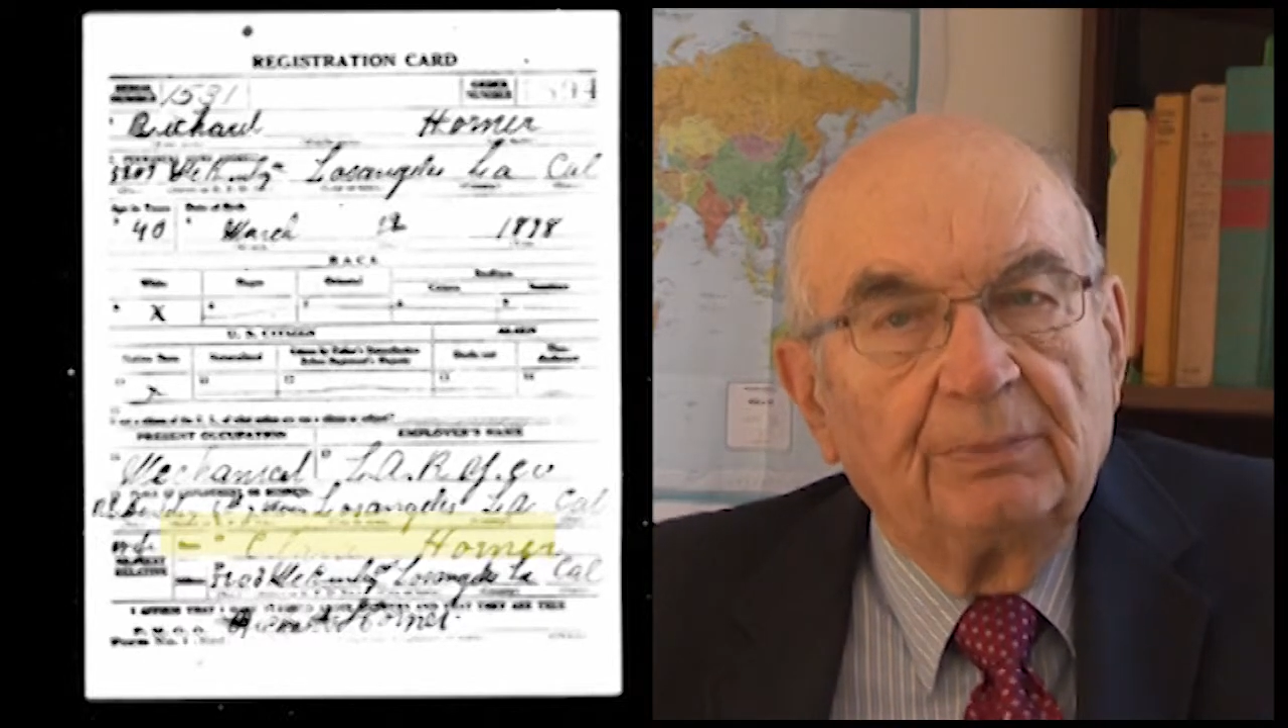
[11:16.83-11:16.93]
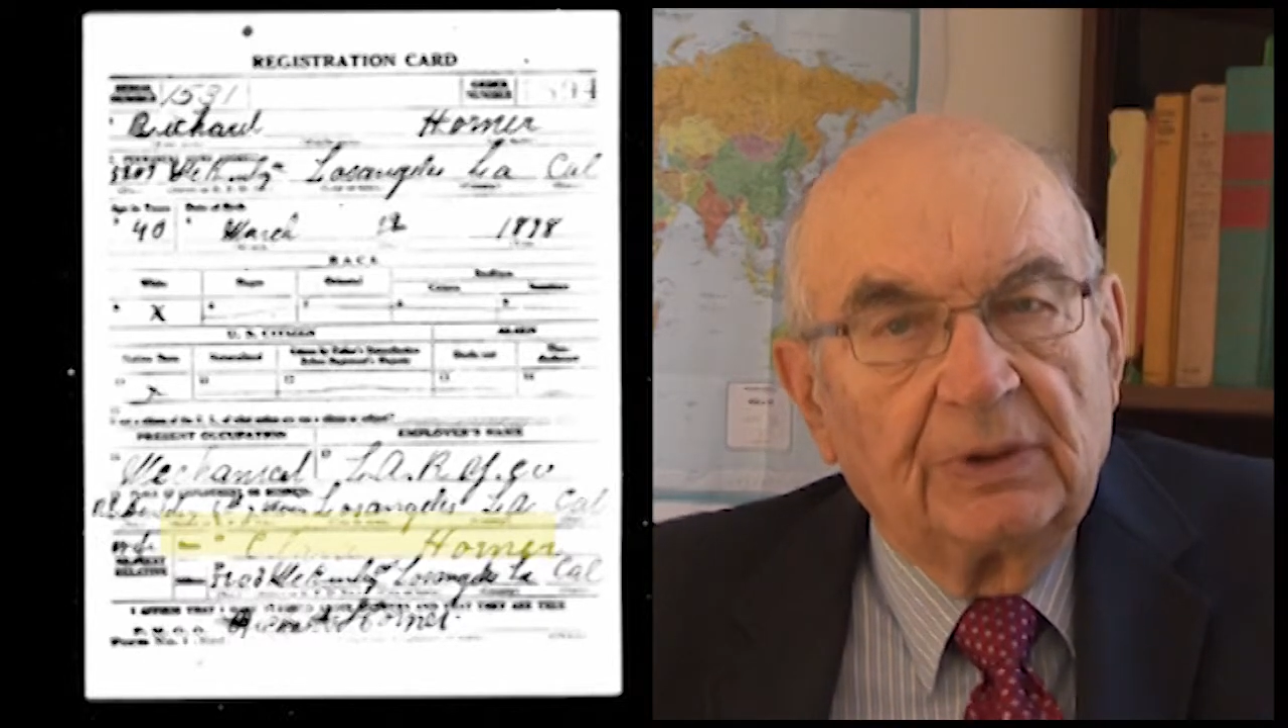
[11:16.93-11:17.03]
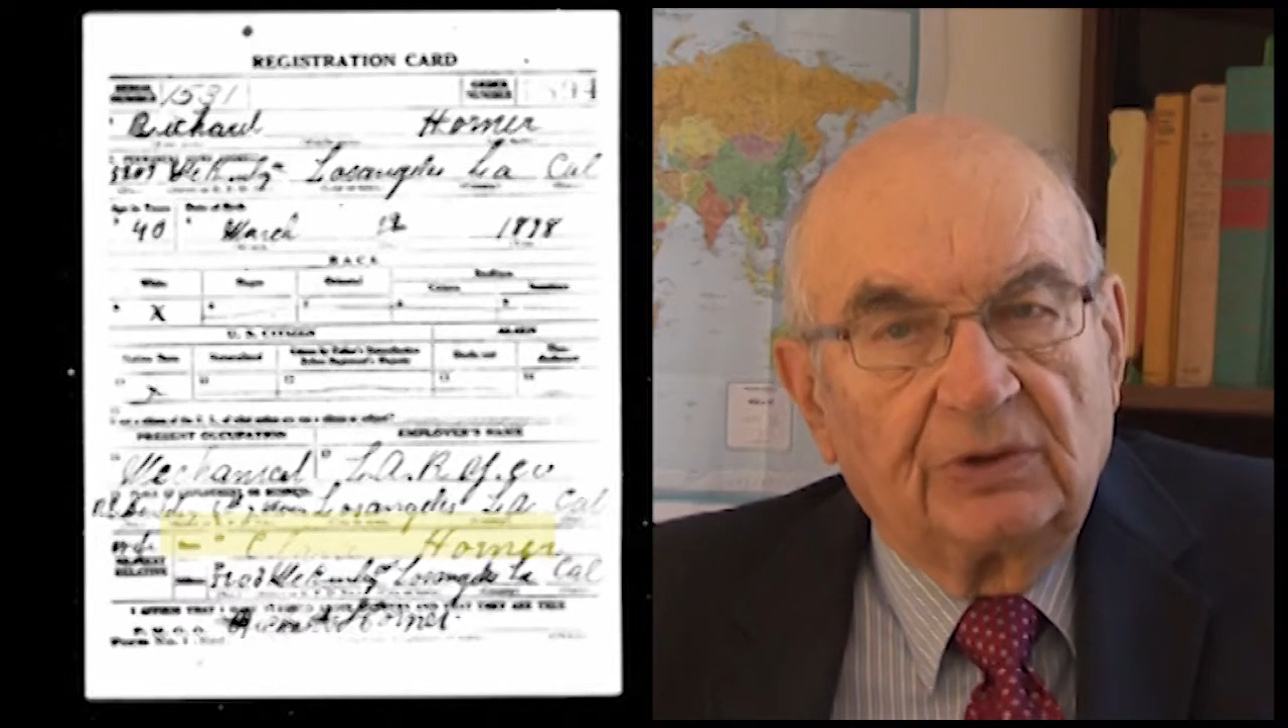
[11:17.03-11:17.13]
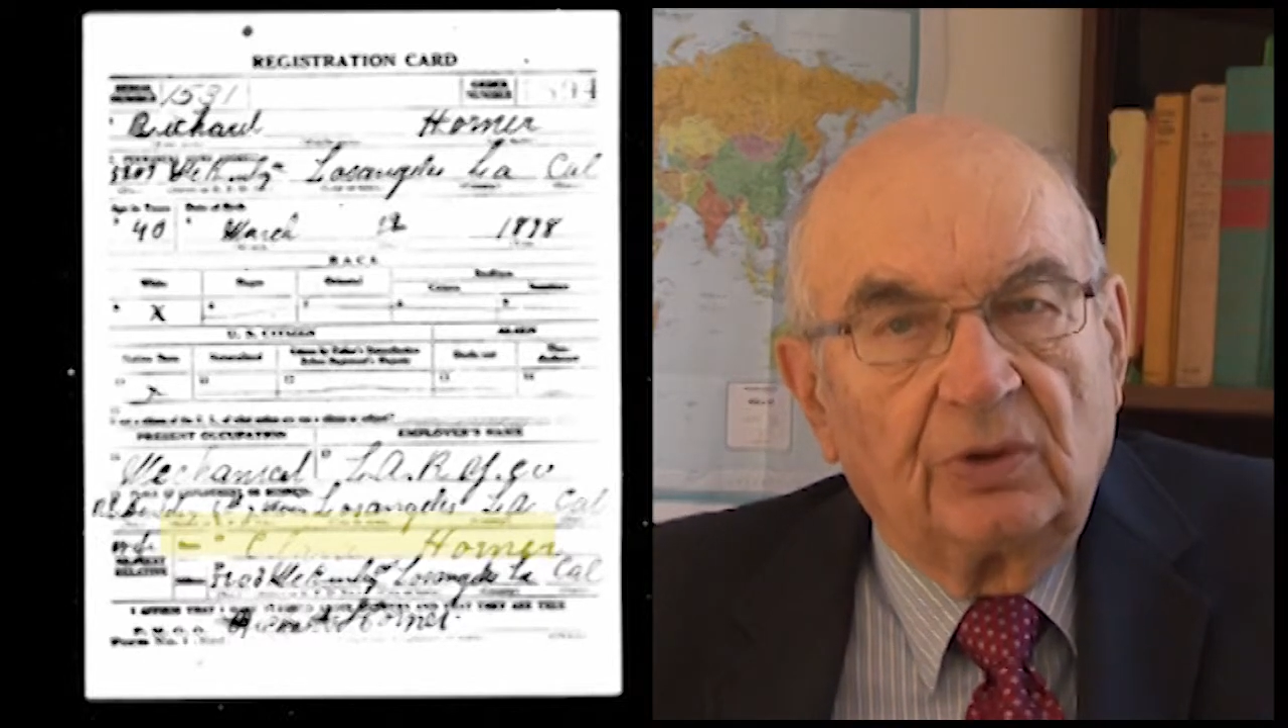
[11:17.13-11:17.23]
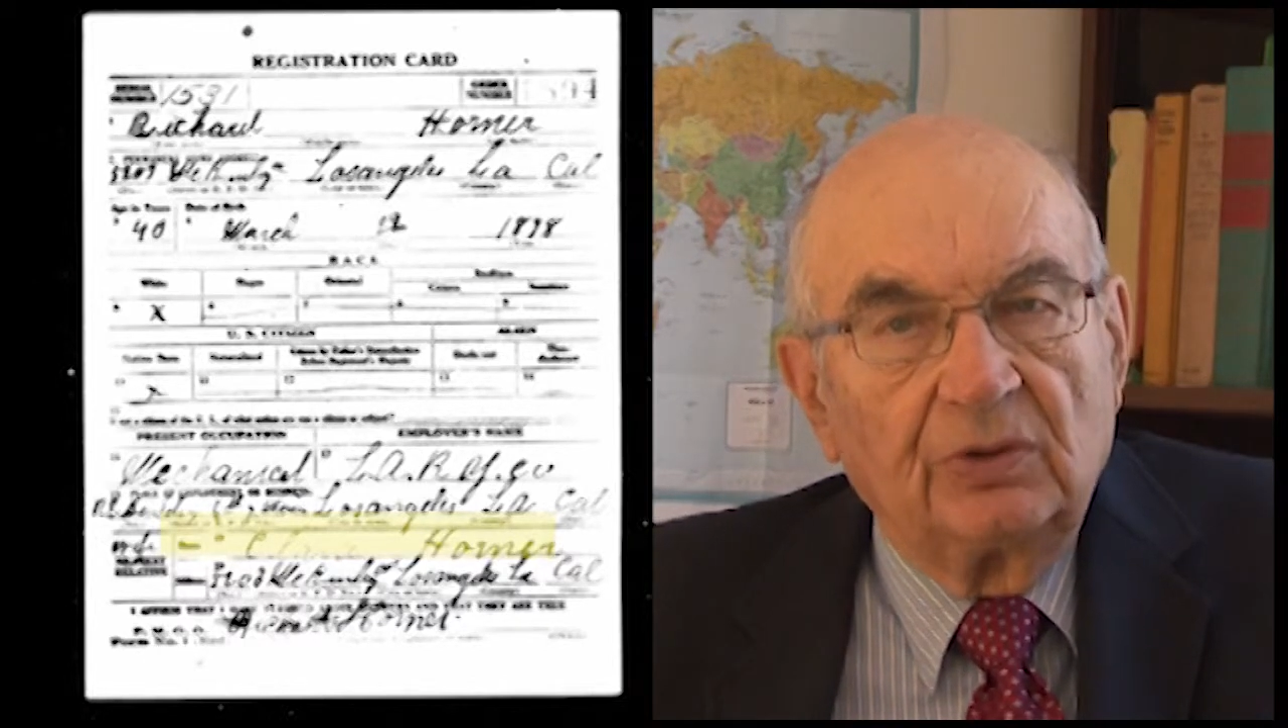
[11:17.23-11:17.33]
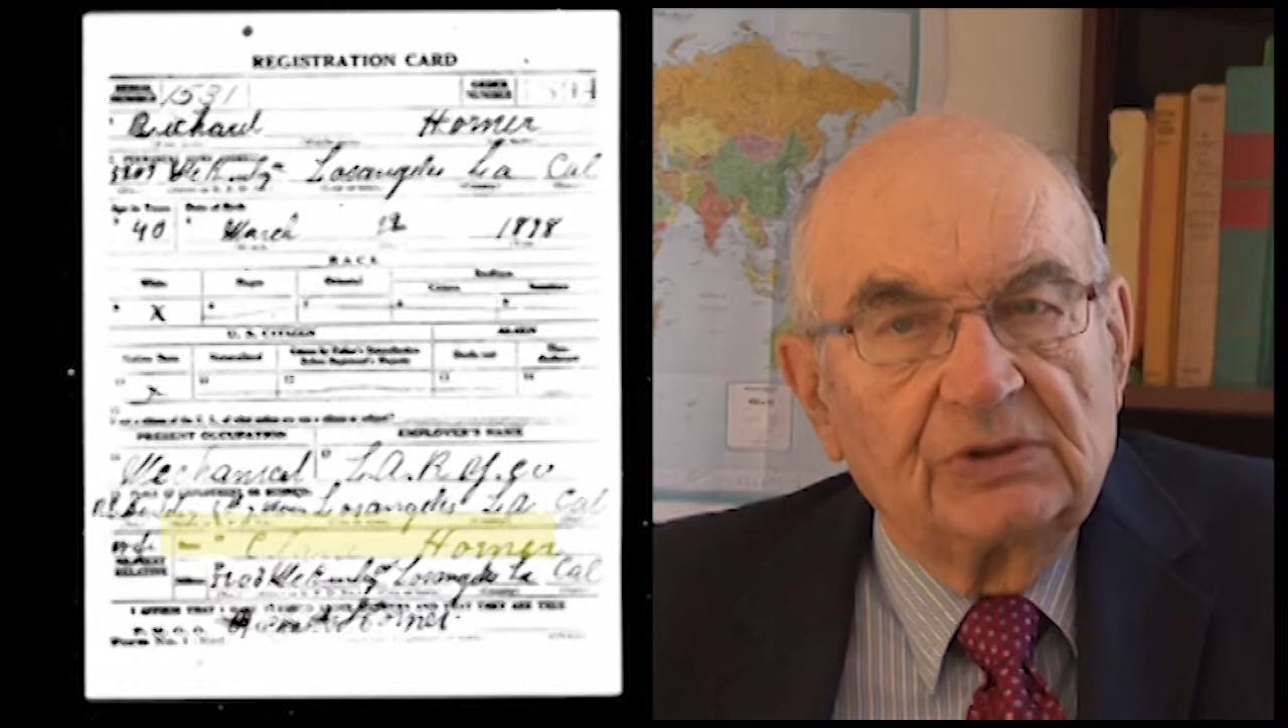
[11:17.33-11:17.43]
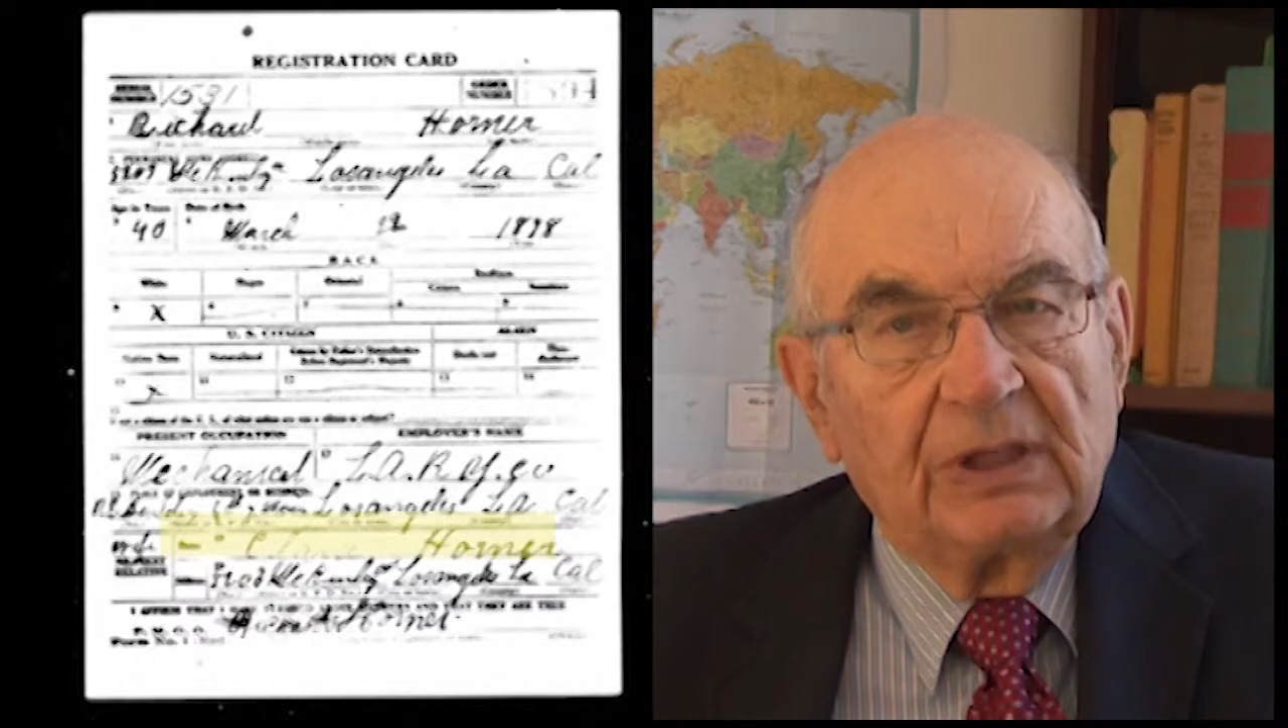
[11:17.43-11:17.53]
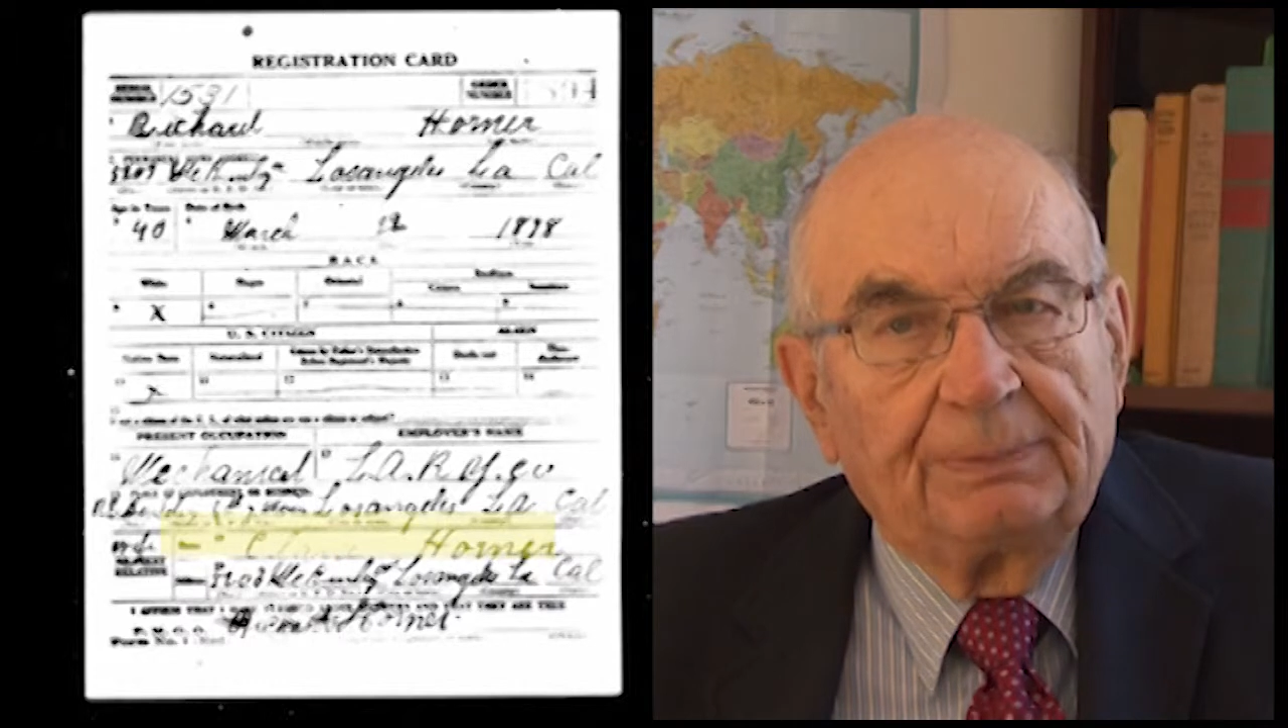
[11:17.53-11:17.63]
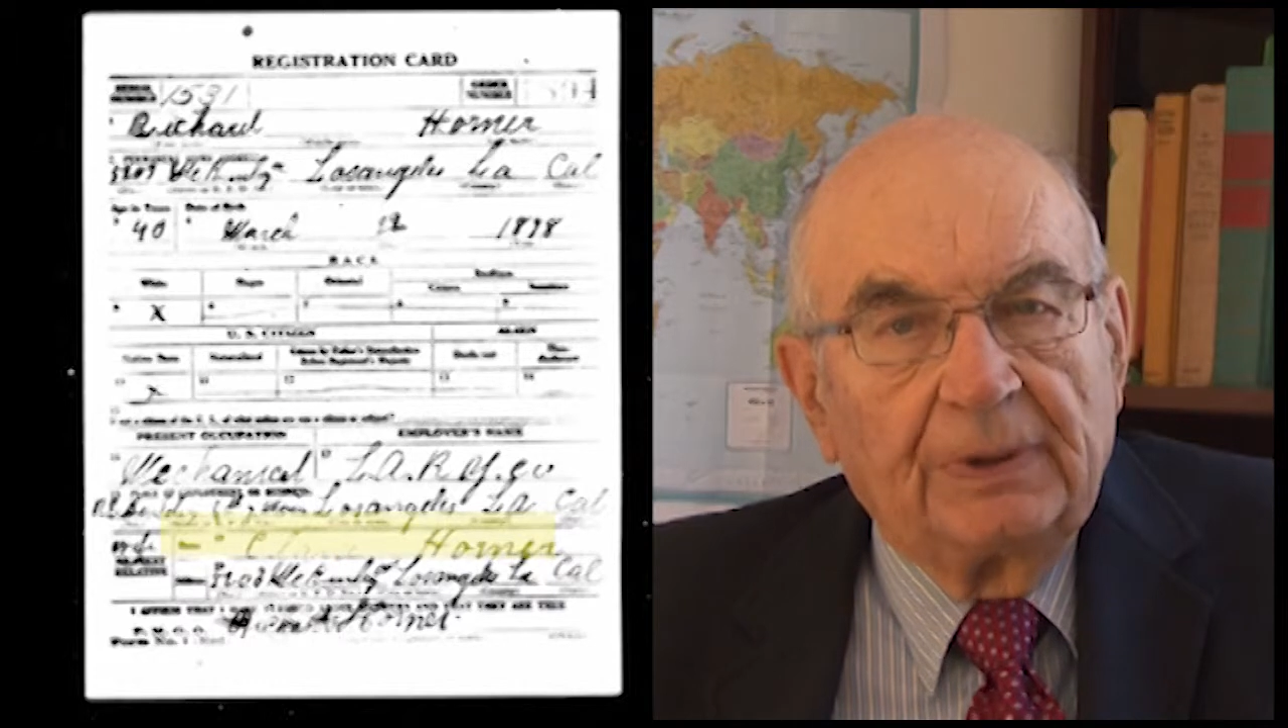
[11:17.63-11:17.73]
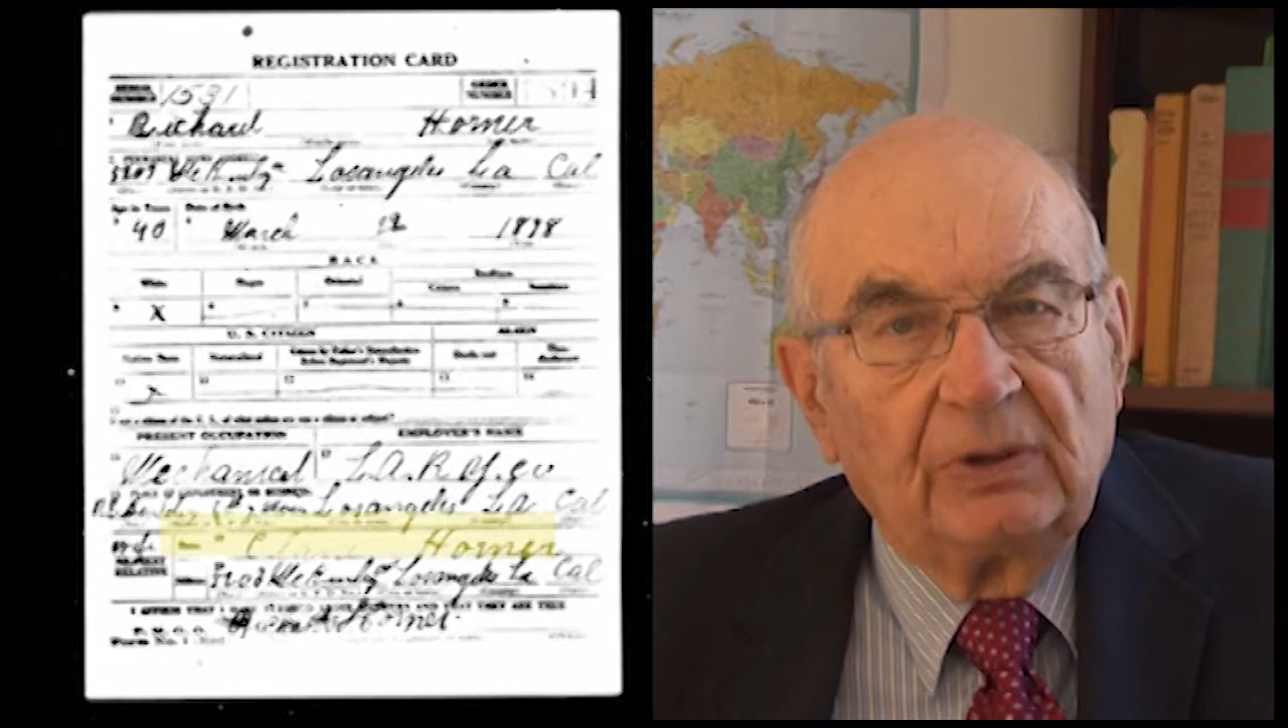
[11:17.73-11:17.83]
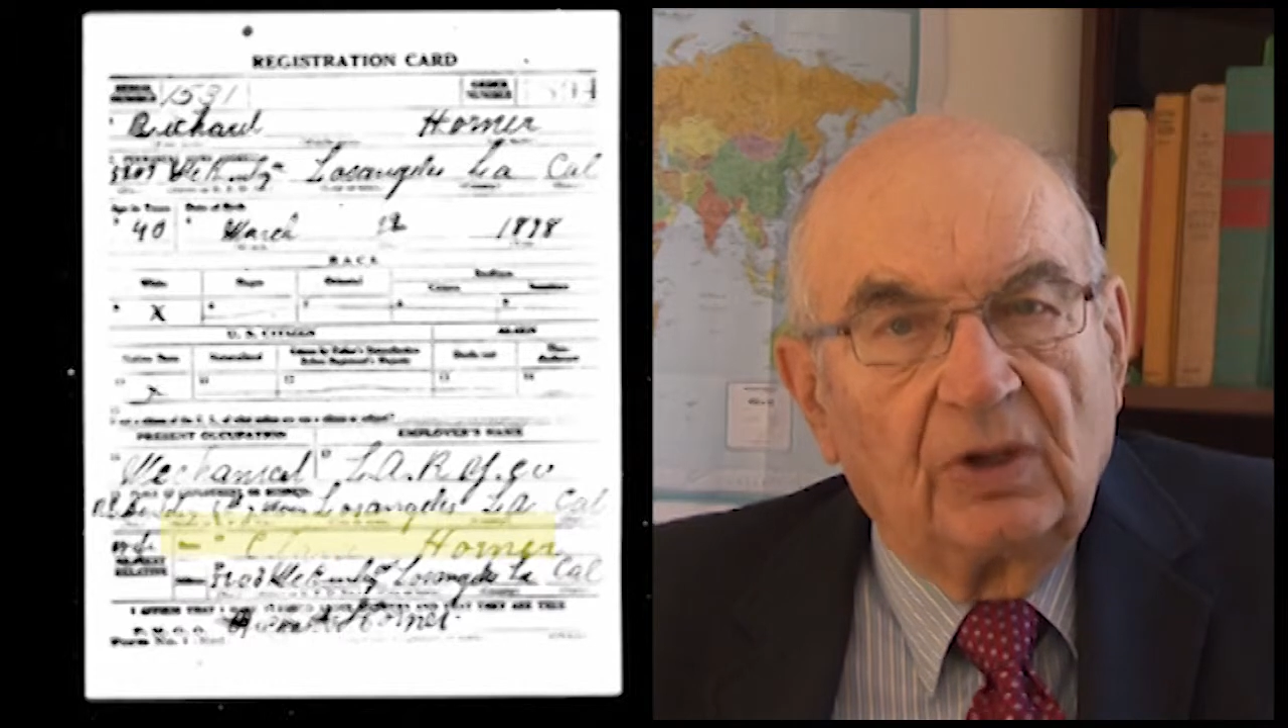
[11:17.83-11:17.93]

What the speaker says: but turns up in